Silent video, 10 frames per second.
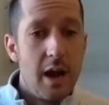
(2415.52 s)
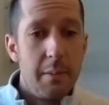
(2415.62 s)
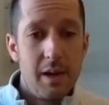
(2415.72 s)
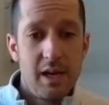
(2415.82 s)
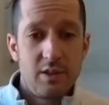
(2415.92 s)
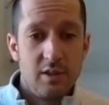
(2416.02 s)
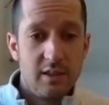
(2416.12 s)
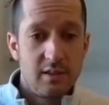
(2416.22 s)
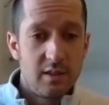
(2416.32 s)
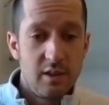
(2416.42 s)
major
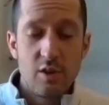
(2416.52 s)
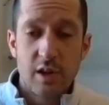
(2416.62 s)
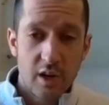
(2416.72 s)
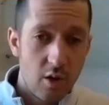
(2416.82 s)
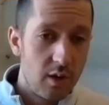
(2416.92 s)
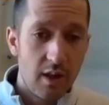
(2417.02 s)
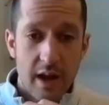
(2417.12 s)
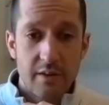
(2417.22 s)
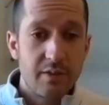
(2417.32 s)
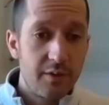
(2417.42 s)
is you can go a
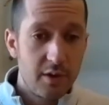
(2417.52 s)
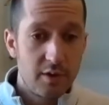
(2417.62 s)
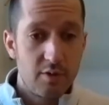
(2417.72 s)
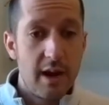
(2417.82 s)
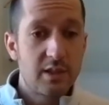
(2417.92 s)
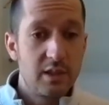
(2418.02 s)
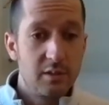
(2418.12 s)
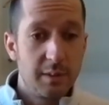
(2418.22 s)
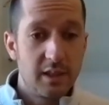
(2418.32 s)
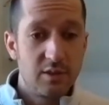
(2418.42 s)
lot of different directions
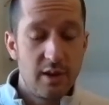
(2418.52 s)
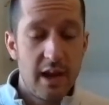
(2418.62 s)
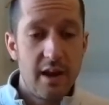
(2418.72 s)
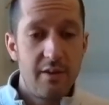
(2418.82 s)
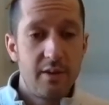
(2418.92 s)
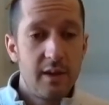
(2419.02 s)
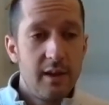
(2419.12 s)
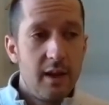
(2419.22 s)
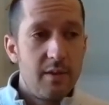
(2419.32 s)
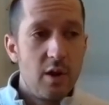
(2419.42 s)
because
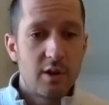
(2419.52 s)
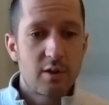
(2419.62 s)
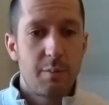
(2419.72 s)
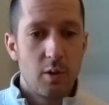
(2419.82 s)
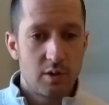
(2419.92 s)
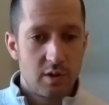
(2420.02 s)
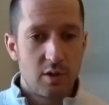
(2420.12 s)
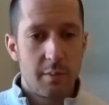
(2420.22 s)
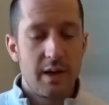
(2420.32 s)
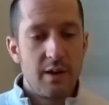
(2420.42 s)
you're exposed to so
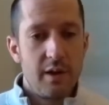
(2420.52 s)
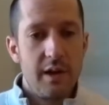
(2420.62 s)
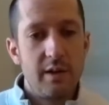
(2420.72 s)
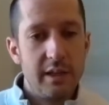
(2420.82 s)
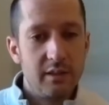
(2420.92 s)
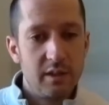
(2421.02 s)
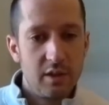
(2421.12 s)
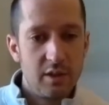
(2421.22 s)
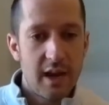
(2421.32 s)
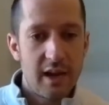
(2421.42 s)
many different areas.
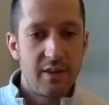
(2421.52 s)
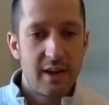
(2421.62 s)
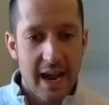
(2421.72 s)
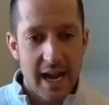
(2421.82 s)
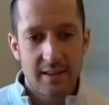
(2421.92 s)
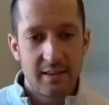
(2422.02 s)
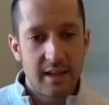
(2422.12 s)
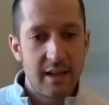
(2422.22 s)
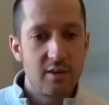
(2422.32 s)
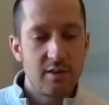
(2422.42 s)
You're kind of like at this
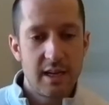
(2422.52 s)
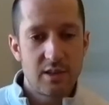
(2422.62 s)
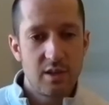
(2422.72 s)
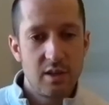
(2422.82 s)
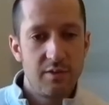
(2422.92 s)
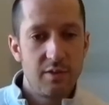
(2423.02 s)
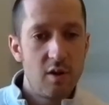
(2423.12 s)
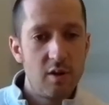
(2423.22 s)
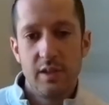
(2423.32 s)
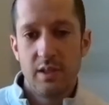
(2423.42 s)
intersection of
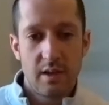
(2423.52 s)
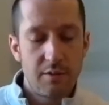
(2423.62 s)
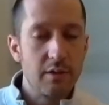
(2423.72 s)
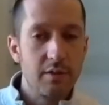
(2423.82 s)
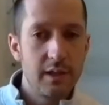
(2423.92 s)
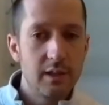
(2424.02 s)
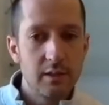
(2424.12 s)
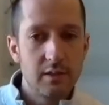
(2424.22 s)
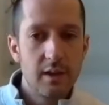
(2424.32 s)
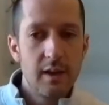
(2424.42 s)
all these different
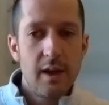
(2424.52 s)
fields.